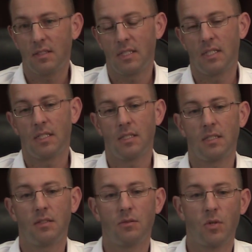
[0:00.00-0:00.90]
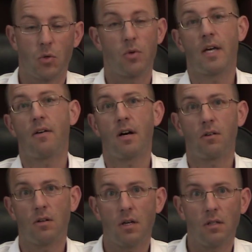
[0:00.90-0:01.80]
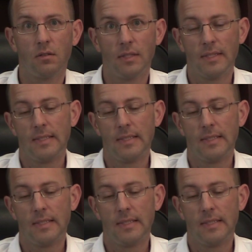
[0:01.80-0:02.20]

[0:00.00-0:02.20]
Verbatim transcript: uh, with or without alcohol.